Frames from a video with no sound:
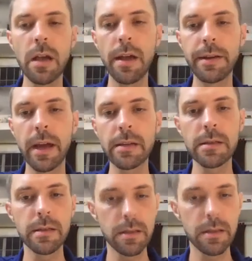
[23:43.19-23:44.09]

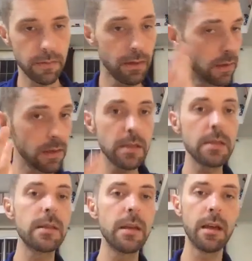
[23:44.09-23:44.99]
context, this is
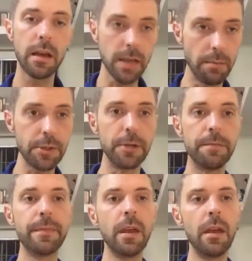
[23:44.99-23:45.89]
the assumption.
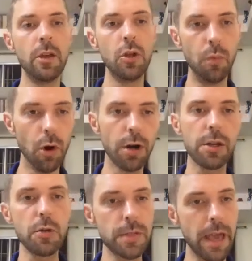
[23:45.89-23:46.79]
You work,
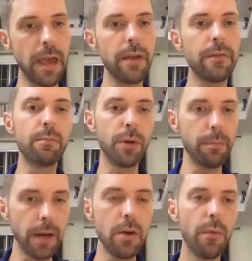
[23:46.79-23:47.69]
you save, put
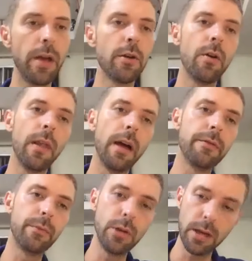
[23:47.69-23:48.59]
money away your whole life.
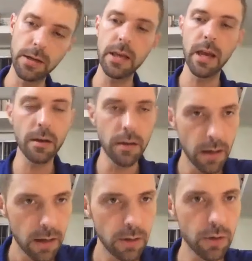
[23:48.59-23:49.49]
When you get to the end,
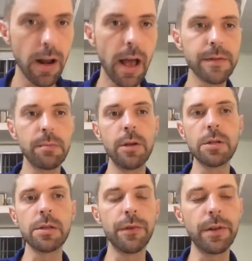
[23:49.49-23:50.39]
you're going to have some
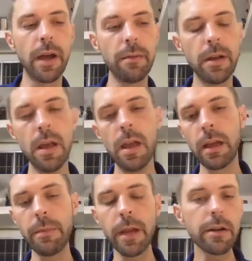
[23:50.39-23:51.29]
years of retirement.
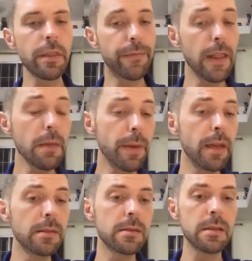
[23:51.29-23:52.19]
Coming here to the
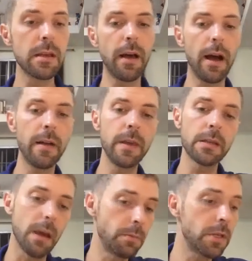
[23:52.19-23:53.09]
Philippines, the
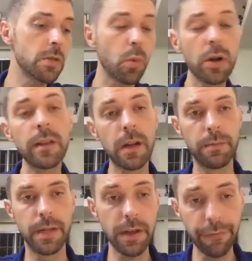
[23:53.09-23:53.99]
assumptions work a little
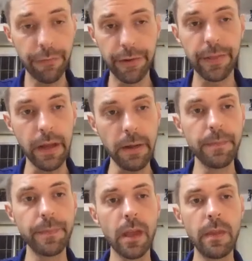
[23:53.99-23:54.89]
bit differently.
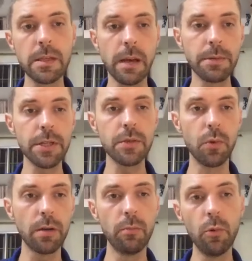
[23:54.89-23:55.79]
And the assumptions
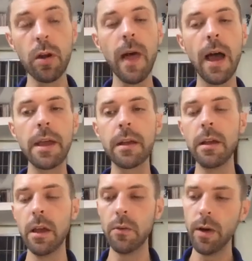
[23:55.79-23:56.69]
work more like,
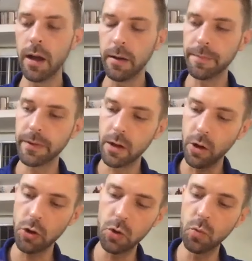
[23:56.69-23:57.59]
well,
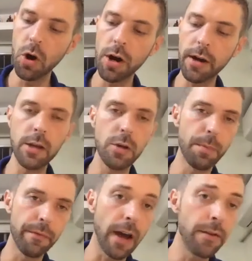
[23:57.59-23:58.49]
you work and you
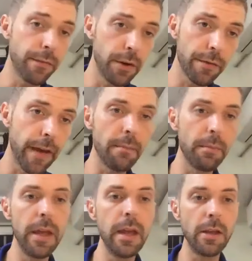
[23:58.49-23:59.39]
provide for your
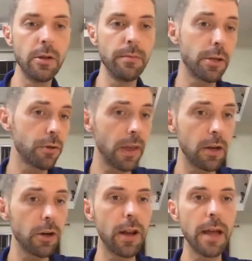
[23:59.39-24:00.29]
family and you make sure they
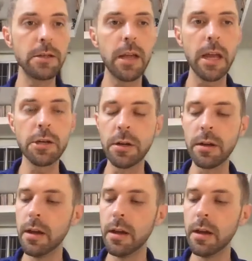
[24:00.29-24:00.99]
get a good education.